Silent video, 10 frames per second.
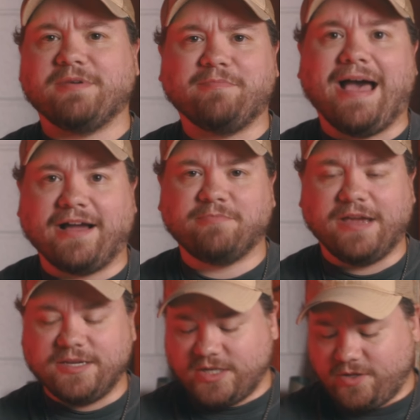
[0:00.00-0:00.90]
back,
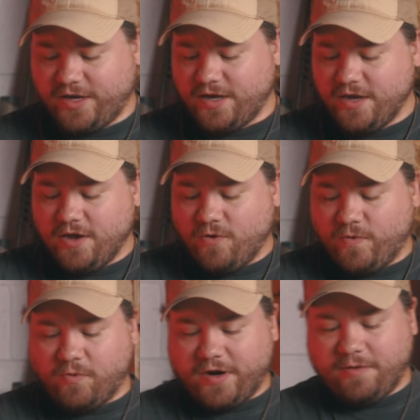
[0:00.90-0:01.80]
basically.
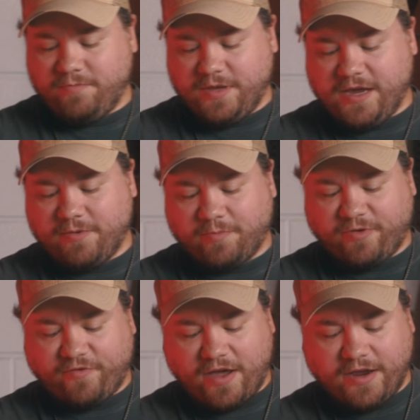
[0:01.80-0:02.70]
We want to be able to
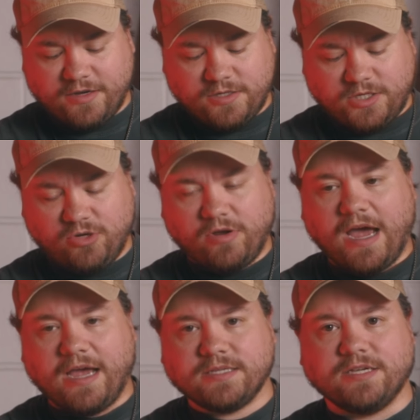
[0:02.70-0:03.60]
provide to you
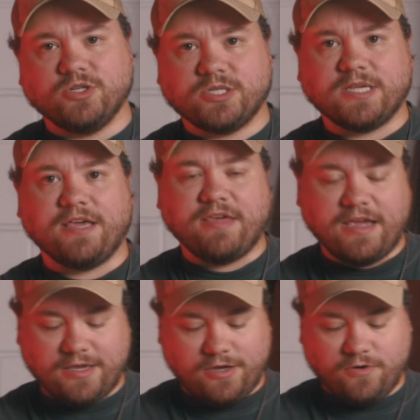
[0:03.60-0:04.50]
guys and just say
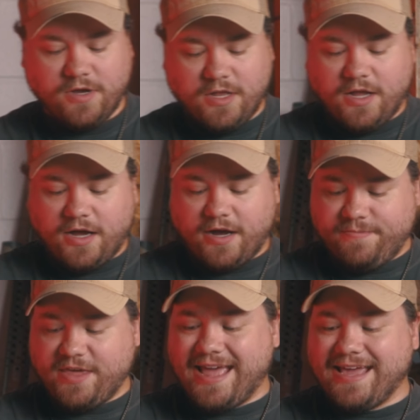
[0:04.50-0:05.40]
thank you.
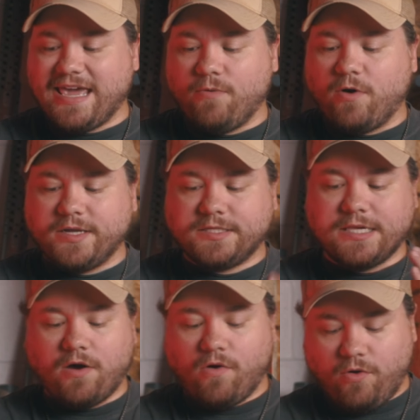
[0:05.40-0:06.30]
The AK one is
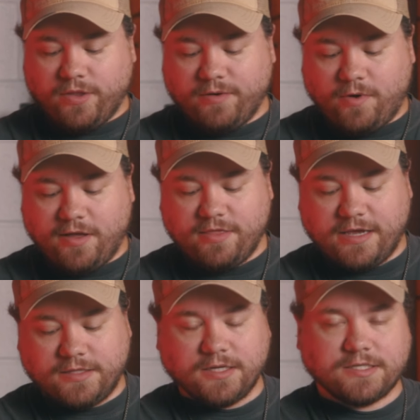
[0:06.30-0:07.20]
the only one
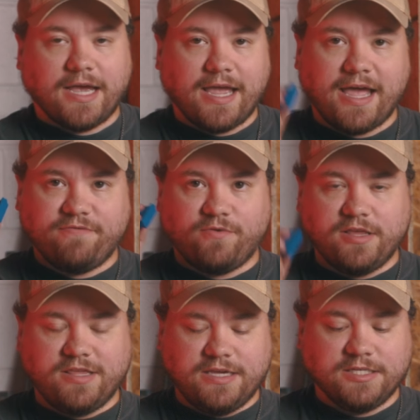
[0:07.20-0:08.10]
that does not have one
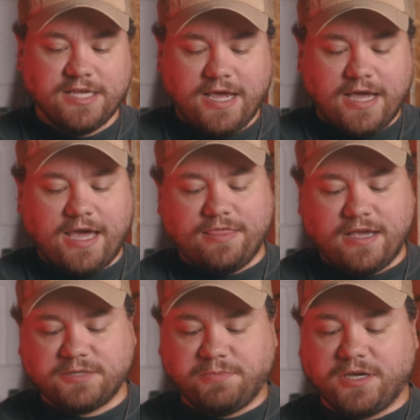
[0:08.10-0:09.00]
of these, and
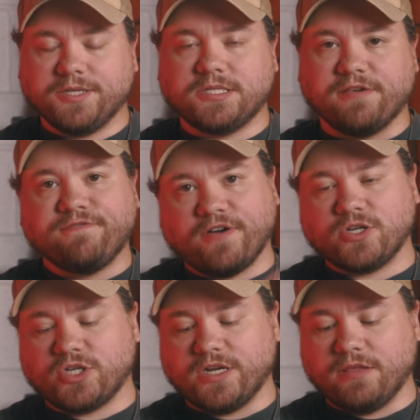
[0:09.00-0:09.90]
that's because of the
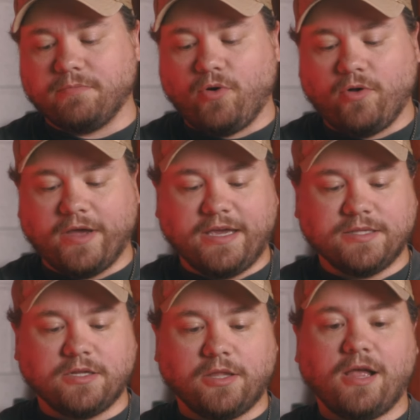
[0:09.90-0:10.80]
function of the bolt. It
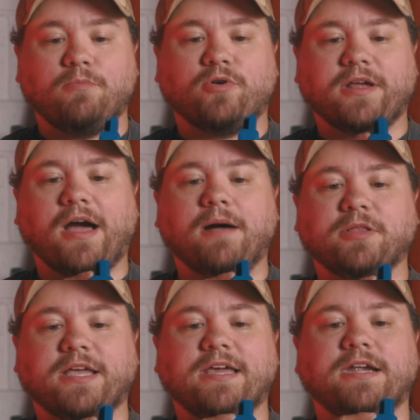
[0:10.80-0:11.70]
gets a lot more
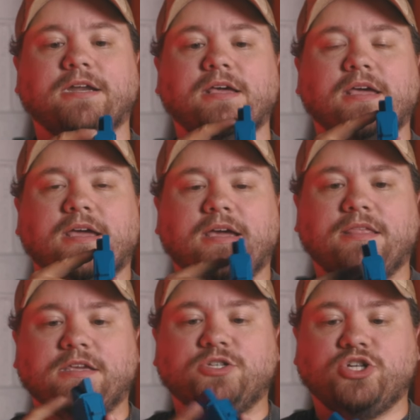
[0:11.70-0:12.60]
complicated
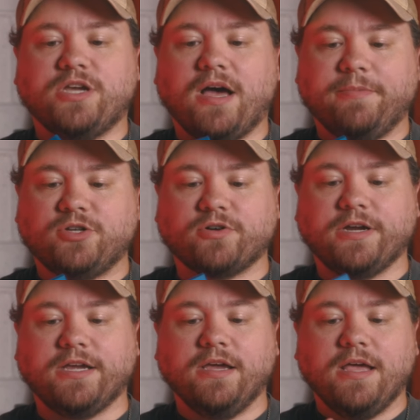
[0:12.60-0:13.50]
in the
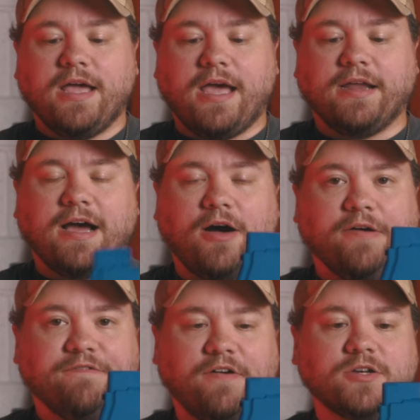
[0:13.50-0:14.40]
geometry and how
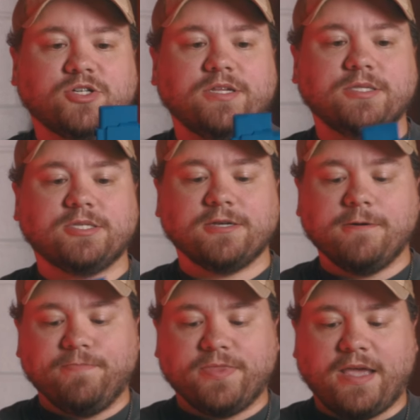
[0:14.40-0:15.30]
it functions,
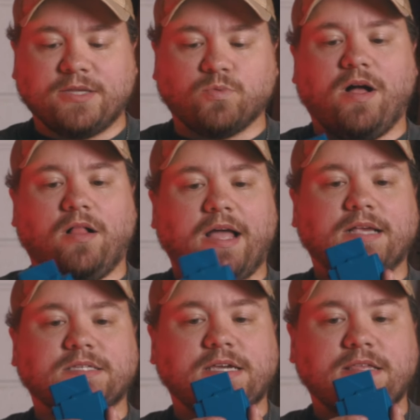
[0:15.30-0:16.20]
as well
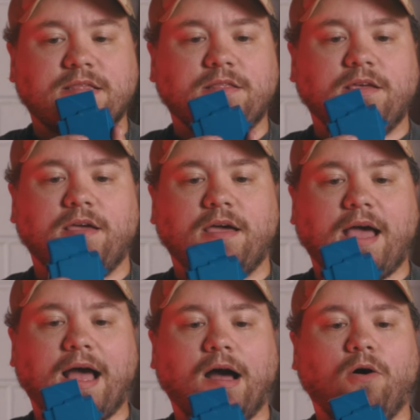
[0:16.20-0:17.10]
as in
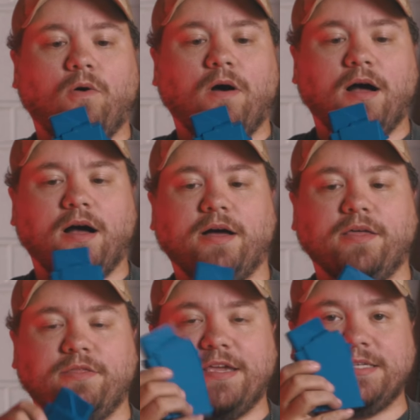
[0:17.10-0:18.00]
how
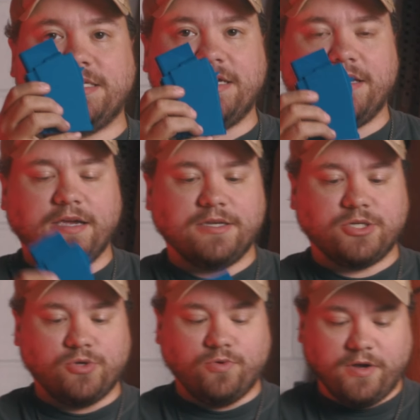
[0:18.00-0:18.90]
they seat
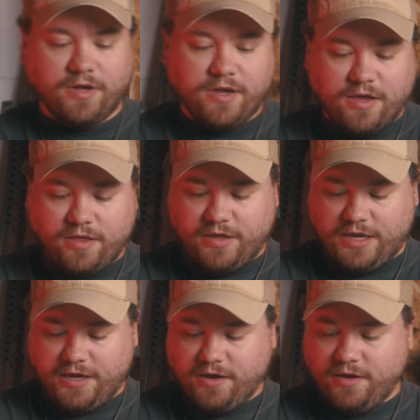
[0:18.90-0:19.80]
into
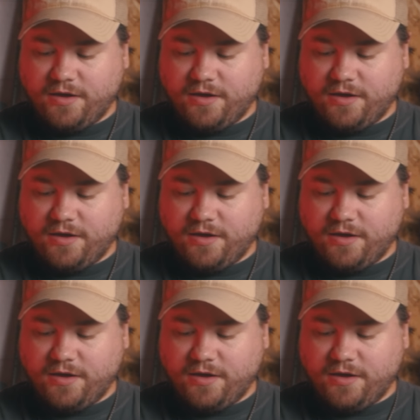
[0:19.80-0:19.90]
the